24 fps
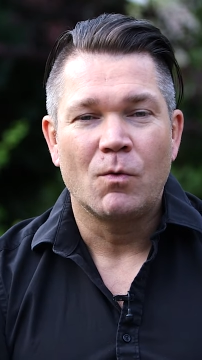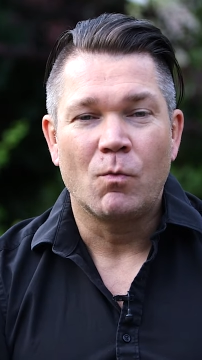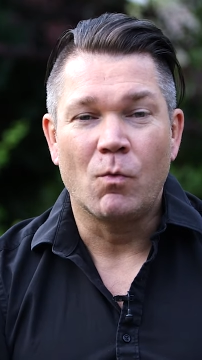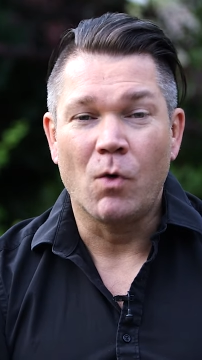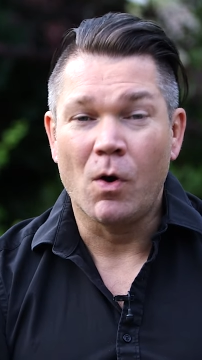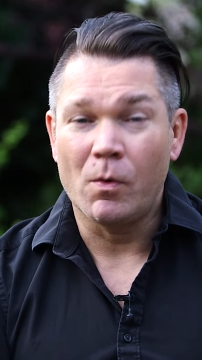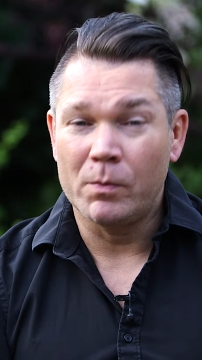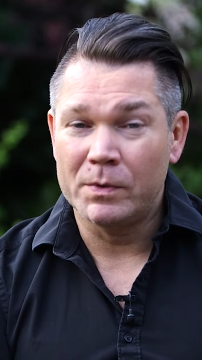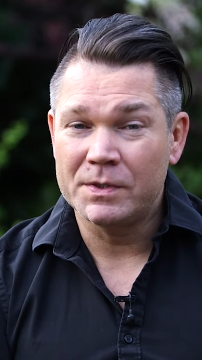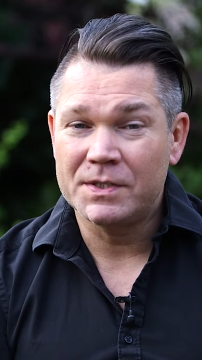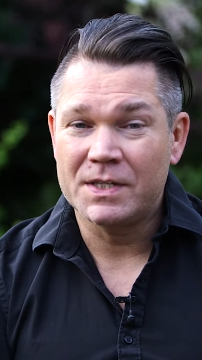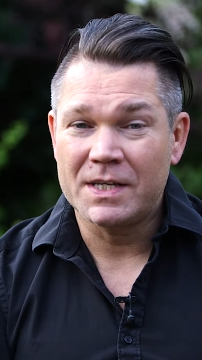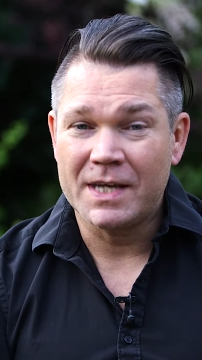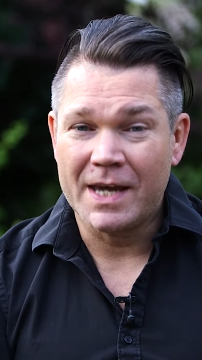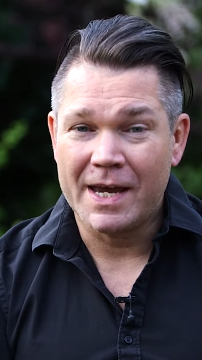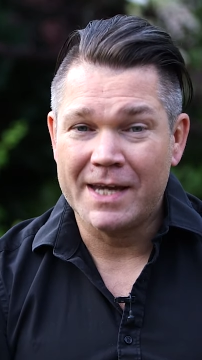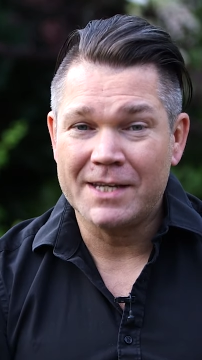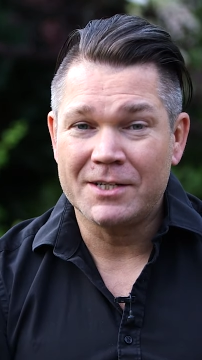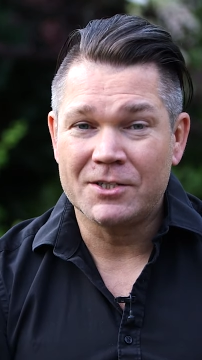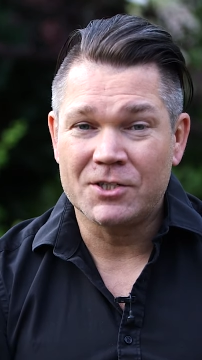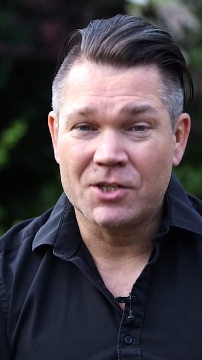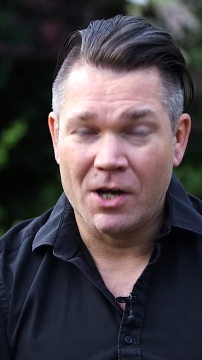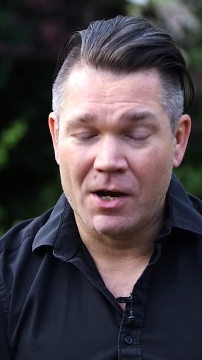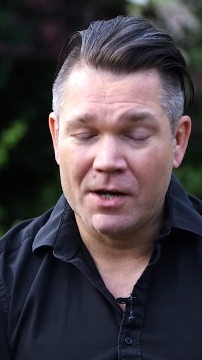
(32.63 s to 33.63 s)
what was the
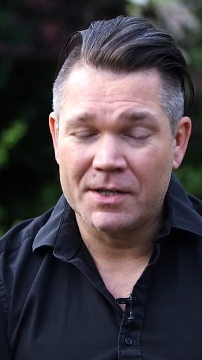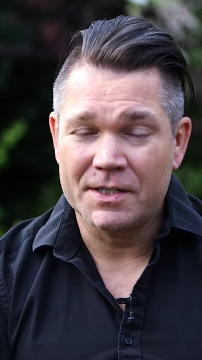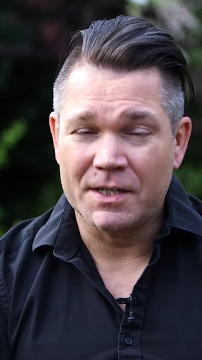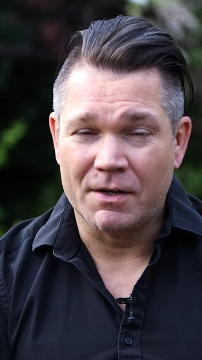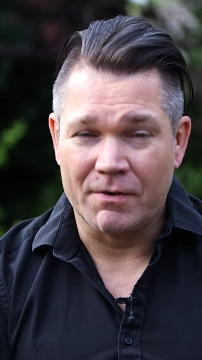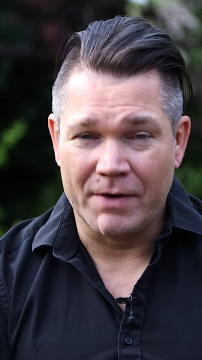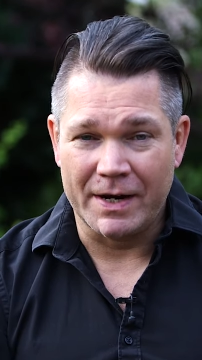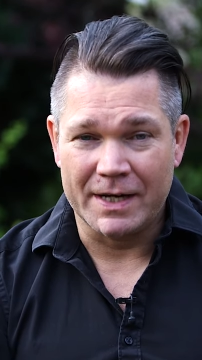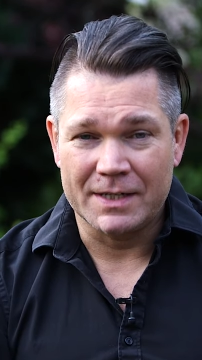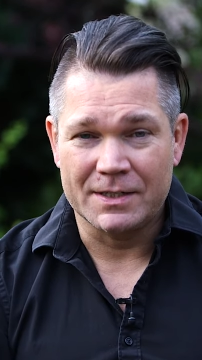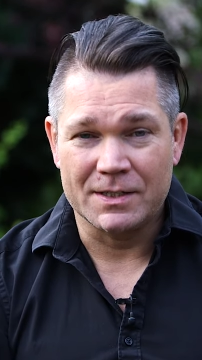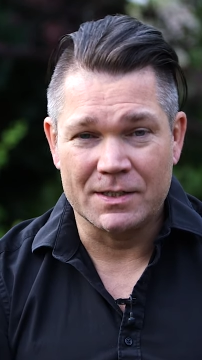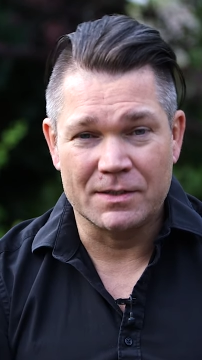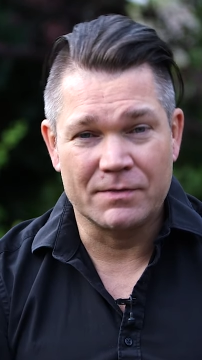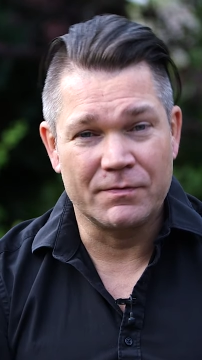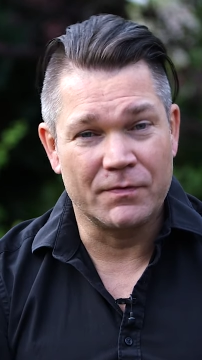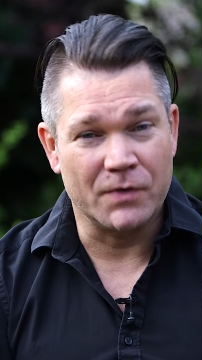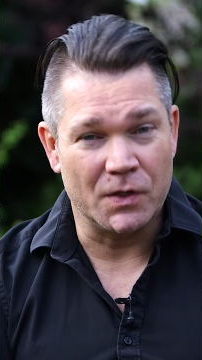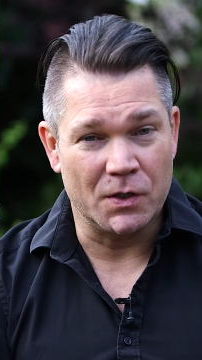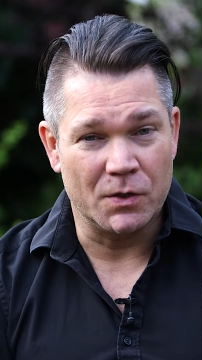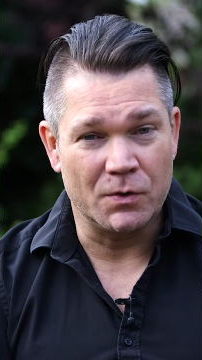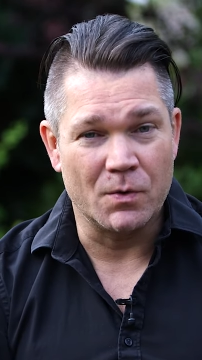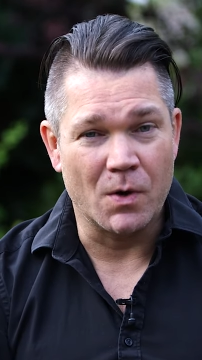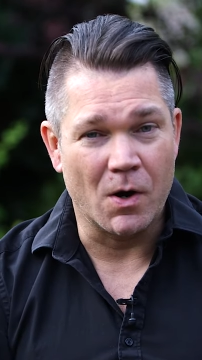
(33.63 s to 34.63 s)
HR director's
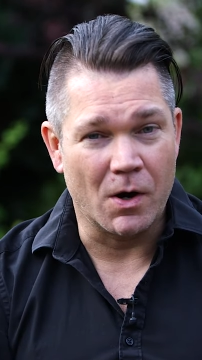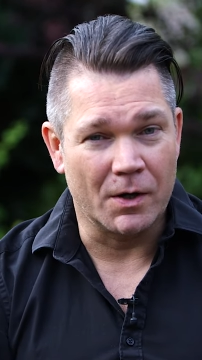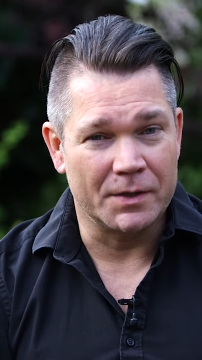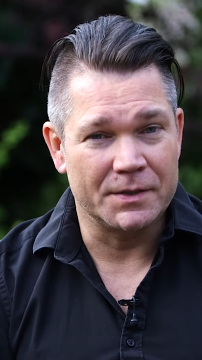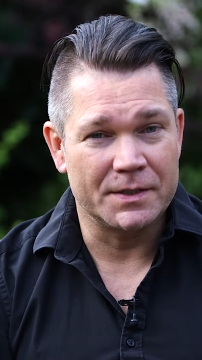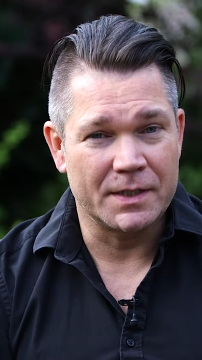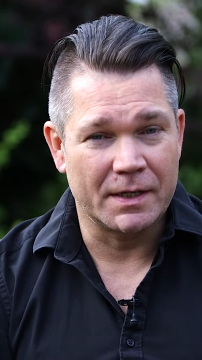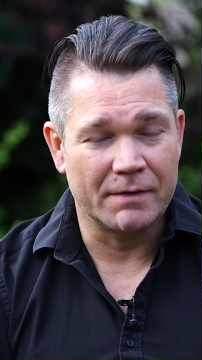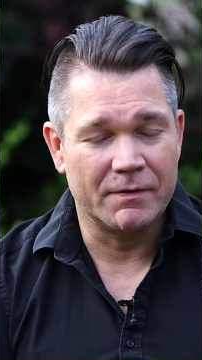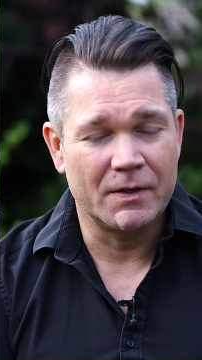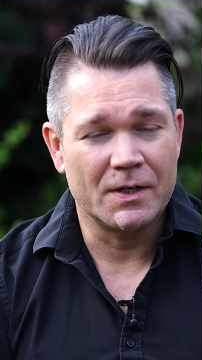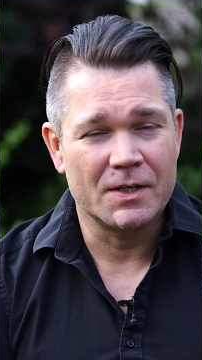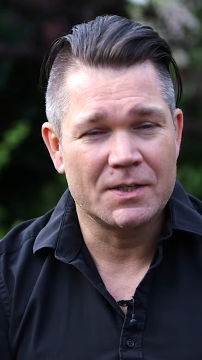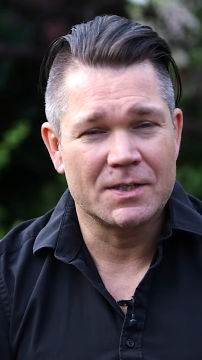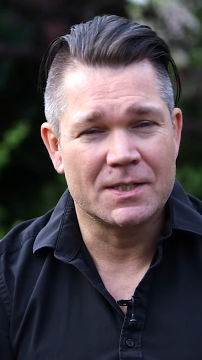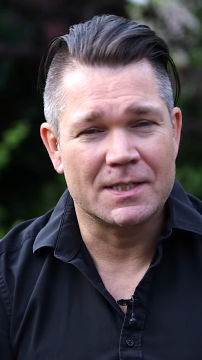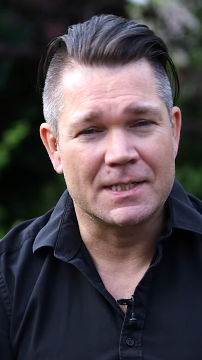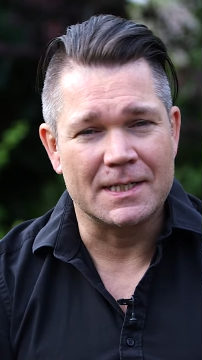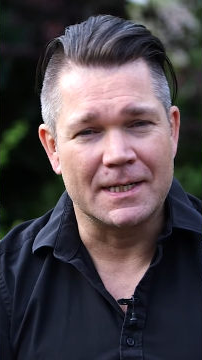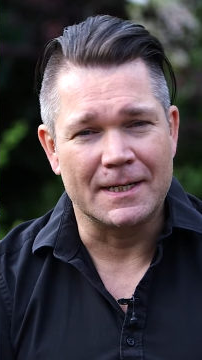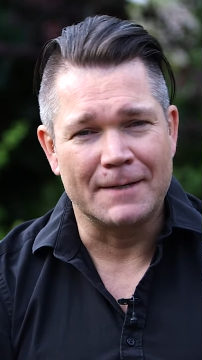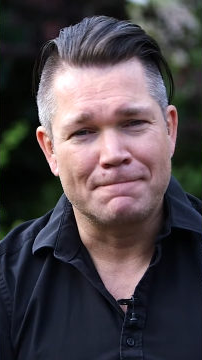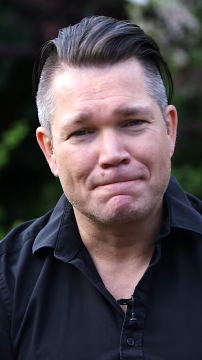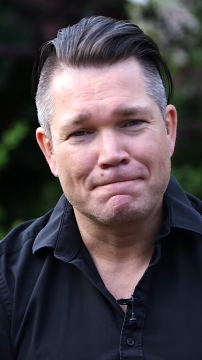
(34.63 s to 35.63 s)
view on
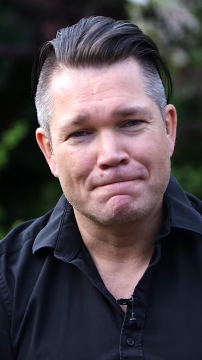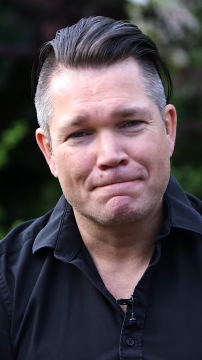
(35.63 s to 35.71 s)
diversity?